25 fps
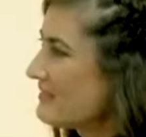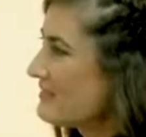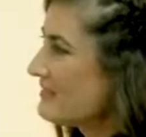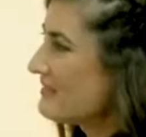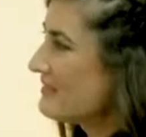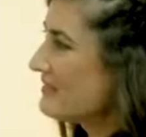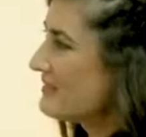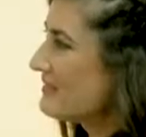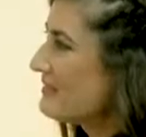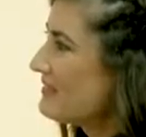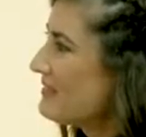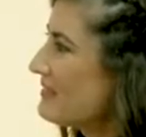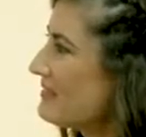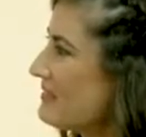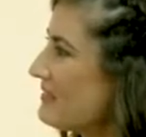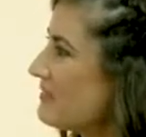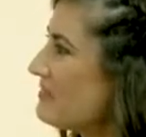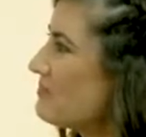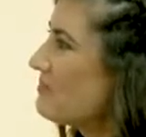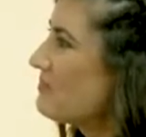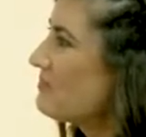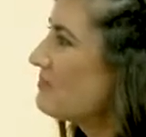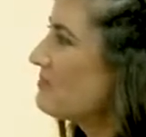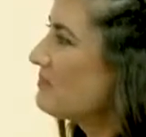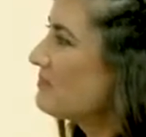
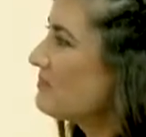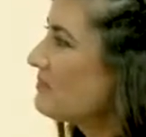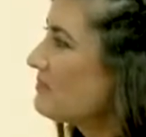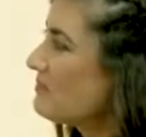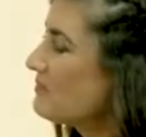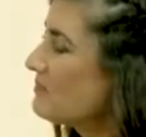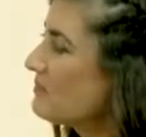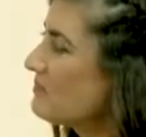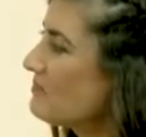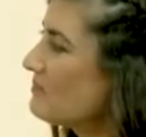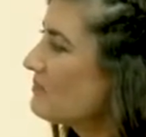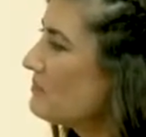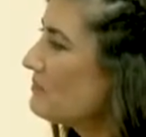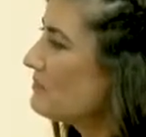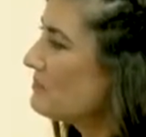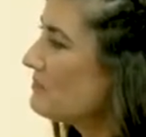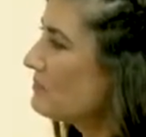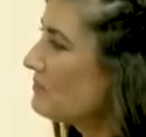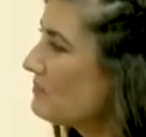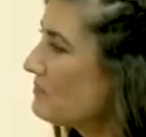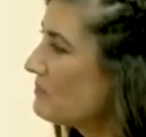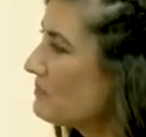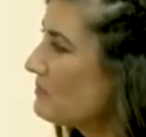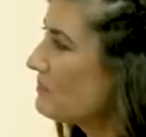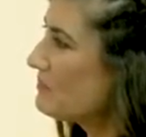
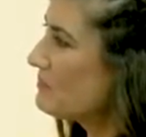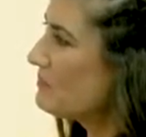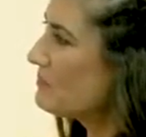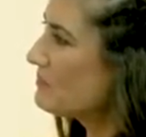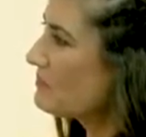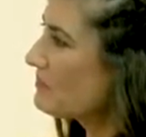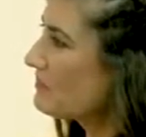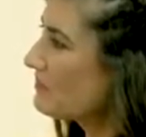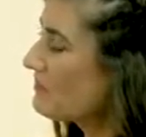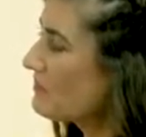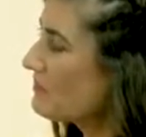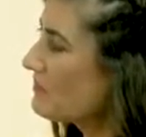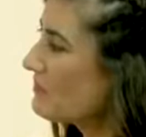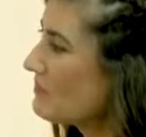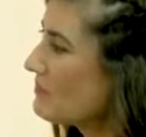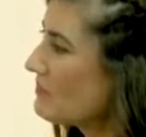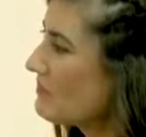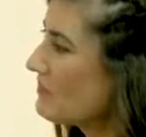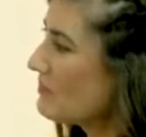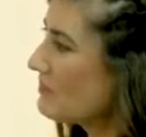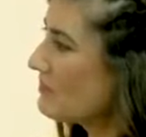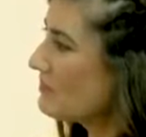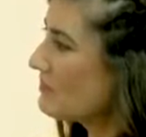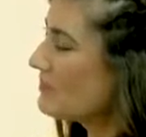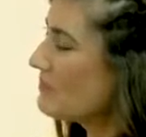
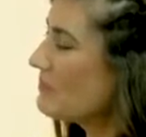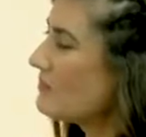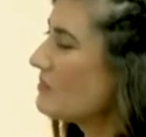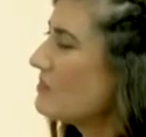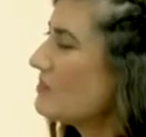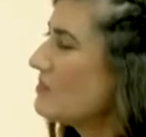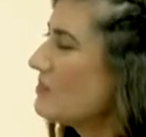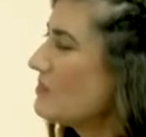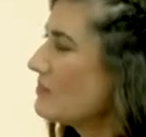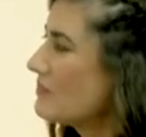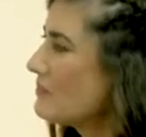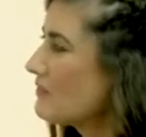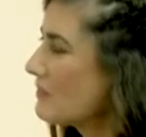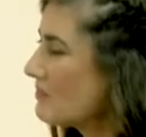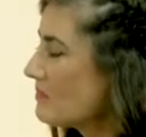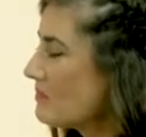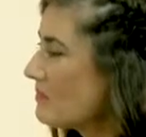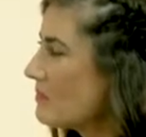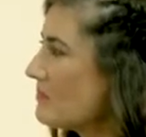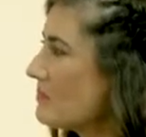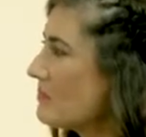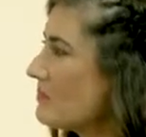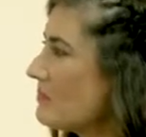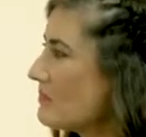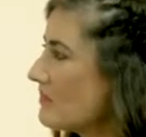
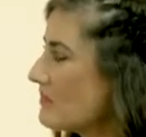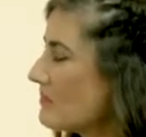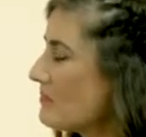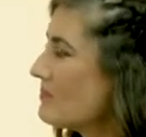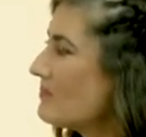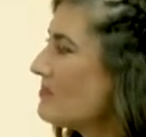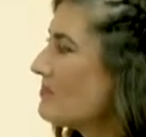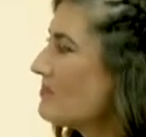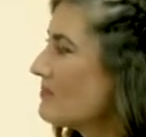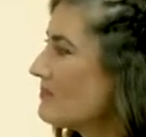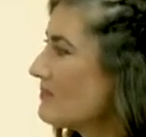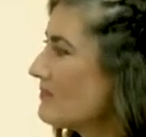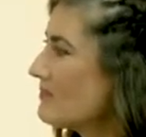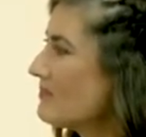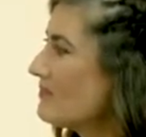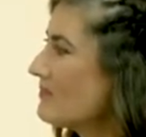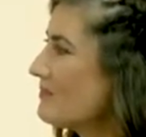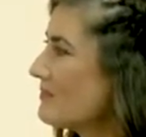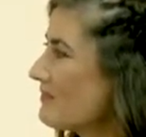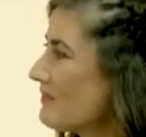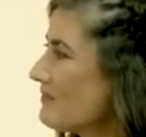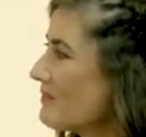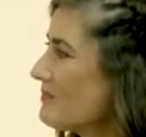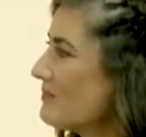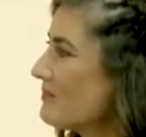
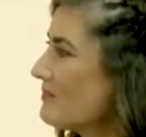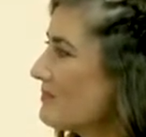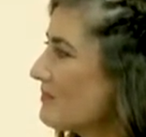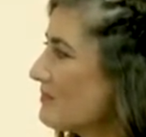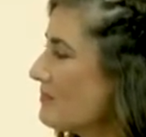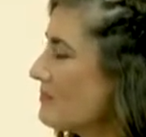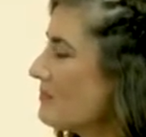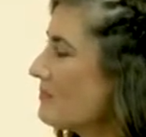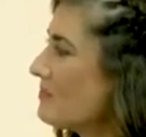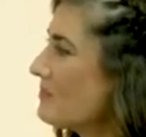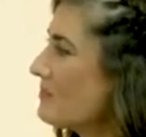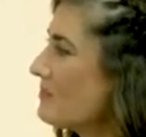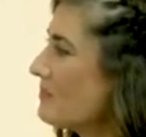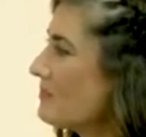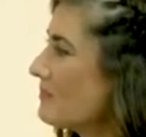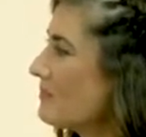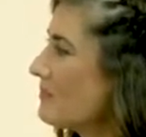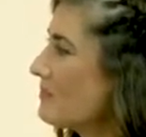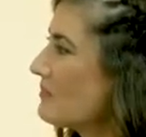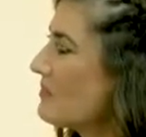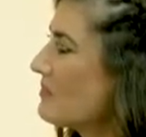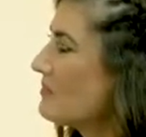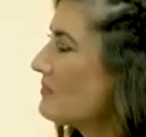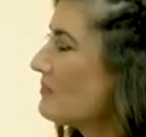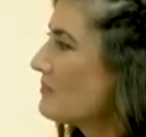
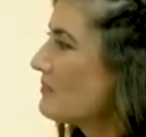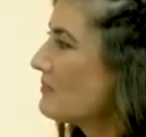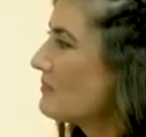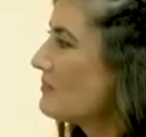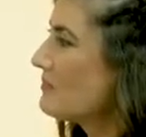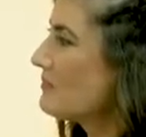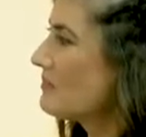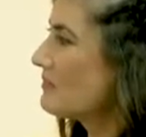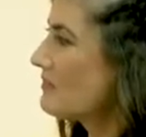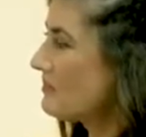No words are spoken by the person on screen.